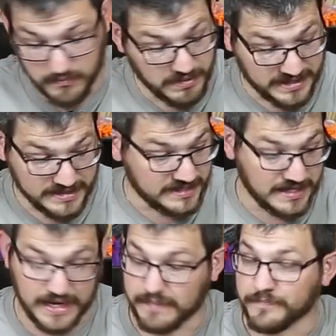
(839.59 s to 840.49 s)
But this
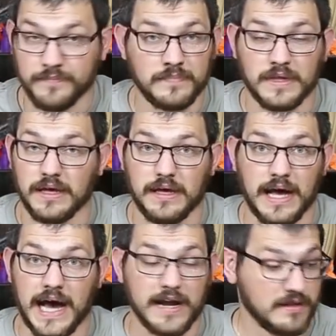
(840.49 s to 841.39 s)
thing,
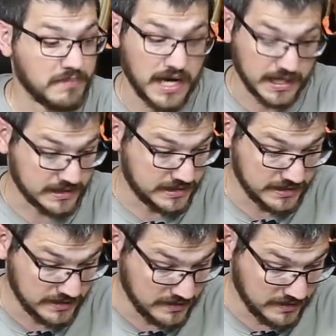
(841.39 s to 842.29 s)
out of the box,